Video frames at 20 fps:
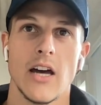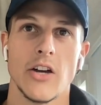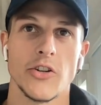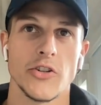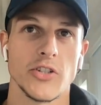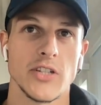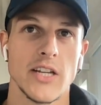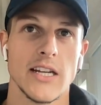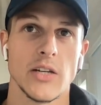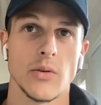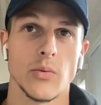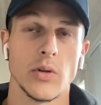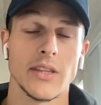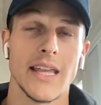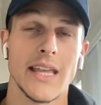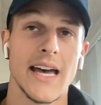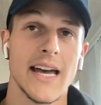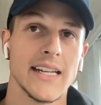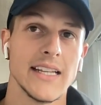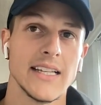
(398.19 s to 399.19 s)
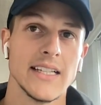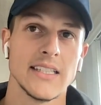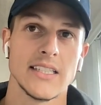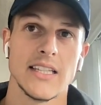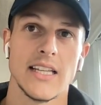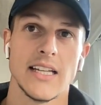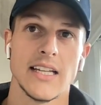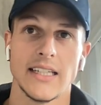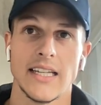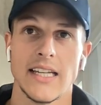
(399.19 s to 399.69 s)
understanding what that
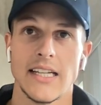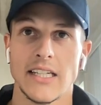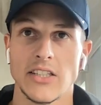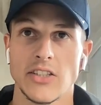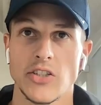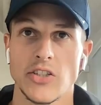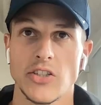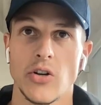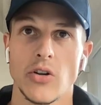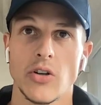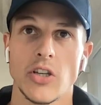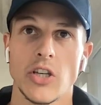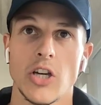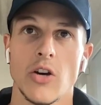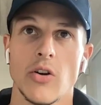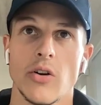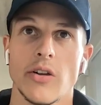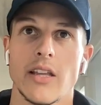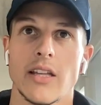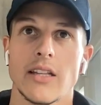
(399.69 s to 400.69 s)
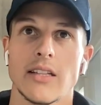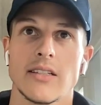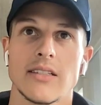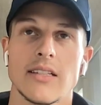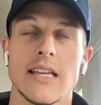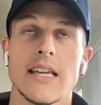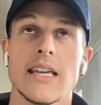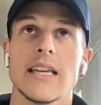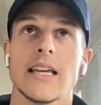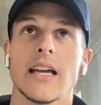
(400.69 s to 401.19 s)
is and then getting to tokyo and then
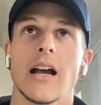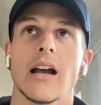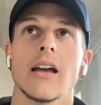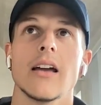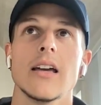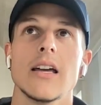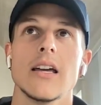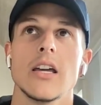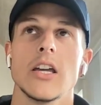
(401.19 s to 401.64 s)
seeing